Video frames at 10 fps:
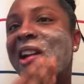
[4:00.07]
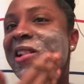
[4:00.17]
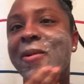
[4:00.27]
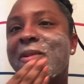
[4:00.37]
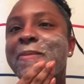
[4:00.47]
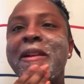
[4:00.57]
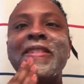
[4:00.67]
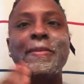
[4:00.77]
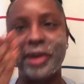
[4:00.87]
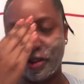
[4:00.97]
I don't wear
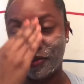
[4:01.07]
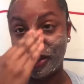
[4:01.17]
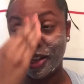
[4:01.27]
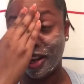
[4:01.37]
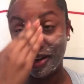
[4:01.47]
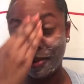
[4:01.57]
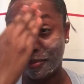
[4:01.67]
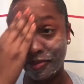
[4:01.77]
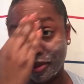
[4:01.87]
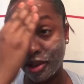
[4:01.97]
makeup every day.
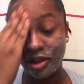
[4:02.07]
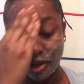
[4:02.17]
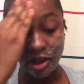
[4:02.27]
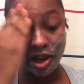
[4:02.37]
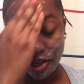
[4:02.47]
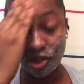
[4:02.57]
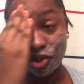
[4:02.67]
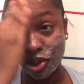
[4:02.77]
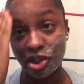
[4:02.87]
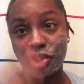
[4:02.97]
I
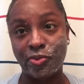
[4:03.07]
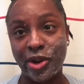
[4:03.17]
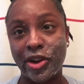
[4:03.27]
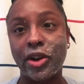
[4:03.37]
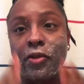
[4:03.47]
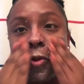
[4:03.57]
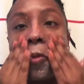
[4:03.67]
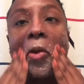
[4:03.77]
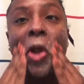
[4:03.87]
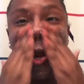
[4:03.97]
usually just wear it over the
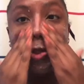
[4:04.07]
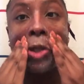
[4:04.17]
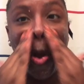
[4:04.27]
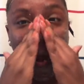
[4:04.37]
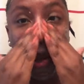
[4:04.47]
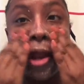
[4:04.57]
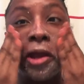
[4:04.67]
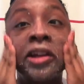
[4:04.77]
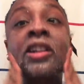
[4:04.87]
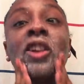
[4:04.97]
weekends only,
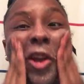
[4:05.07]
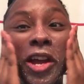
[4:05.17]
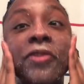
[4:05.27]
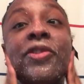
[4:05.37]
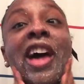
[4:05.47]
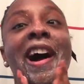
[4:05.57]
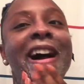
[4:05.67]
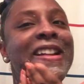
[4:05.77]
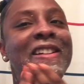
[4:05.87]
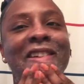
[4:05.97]
if
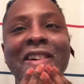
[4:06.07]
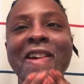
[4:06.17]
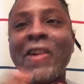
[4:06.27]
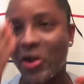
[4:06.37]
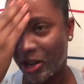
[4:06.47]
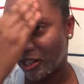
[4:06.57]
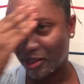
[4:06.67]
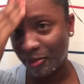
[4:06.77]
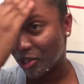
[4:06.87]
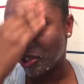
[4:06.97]
that. And
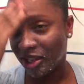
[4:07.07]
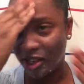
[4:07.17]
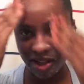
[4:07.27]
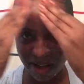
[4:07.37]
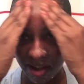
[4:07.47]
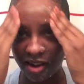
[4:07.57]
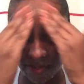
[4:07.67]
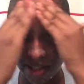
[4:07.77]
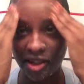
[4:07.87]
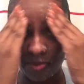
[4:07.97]
especially,
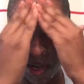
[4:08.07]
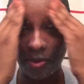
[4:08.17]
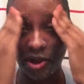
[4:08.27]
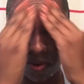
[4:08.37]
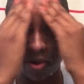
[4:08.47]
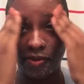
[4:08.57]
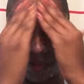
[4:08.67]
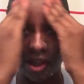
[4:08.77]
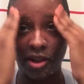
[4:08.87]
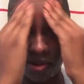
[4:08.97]
obviously, when I record
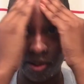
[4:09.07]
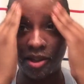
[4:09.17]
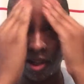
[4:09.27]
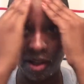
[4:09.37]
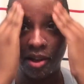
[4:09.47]
videos.